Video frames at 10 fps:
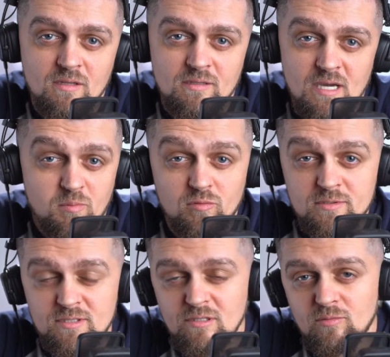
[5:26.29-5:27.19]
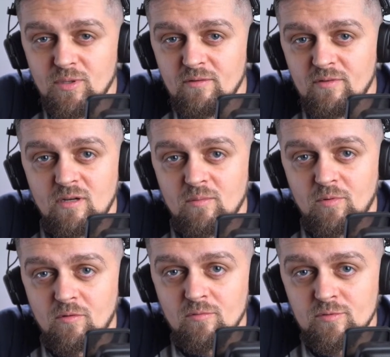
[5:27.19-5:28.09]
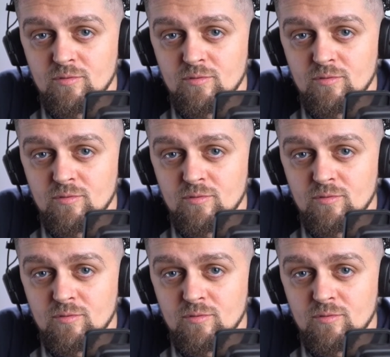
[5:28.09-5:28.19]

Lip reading: The app will still be available